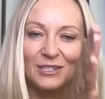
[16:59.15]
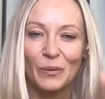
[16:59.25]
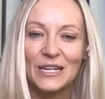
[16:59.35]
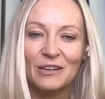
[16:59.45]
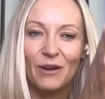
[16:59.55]

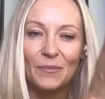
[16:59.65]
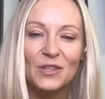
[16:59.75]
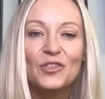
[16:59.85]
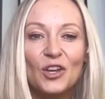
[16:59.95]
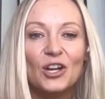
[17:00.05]
20 reps
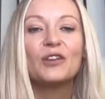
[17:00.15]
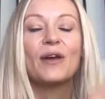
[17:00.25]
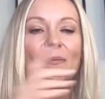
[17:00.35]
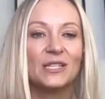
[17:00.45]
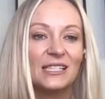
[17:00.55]
and 30
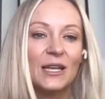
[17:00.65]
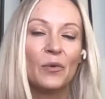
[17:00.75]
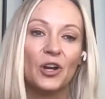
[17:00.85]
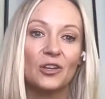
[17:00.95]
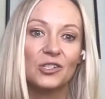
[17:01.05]
reps, and
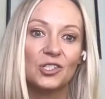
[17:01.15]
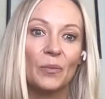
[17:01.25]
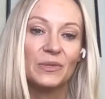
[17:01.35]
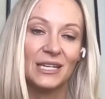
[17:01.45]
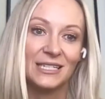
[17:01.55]
someone else
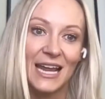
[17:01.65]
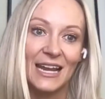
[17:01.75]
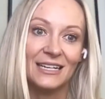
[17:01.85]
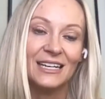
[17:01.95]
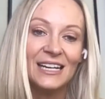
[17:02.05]
stops at
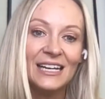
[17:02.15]
10?